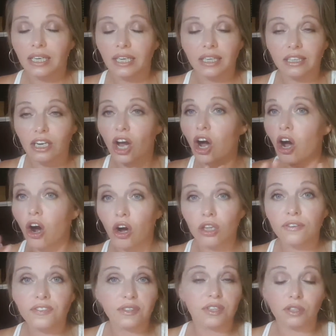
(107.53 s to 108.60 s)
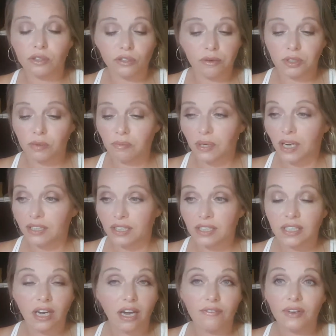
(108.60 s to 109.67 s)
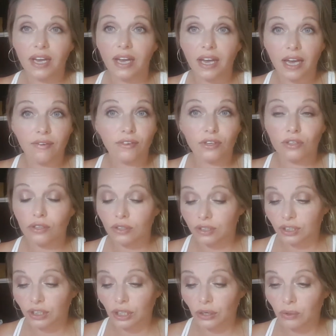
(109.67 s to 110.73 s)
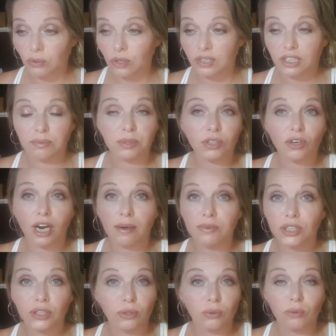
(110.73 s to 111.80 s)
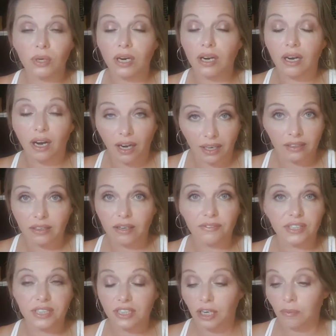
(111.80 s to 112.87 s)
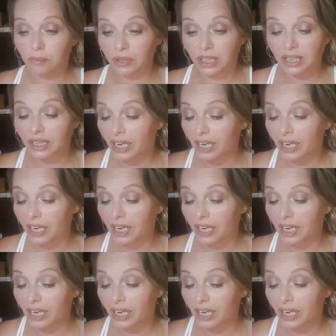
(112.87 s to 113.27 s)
in all of the subscription boxes I've ever, you know, subscribed to, I love this company.